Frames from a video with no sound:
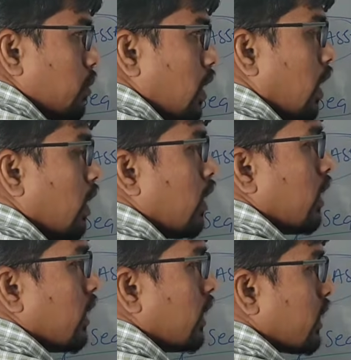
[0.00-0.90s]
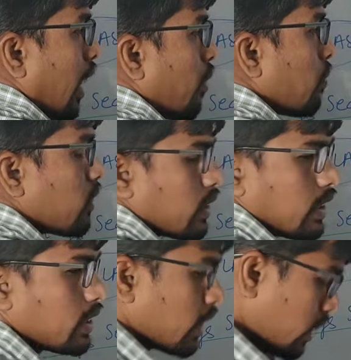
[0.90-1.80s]
from these
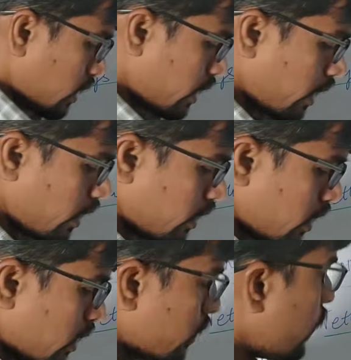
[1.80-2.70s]
landmasses, then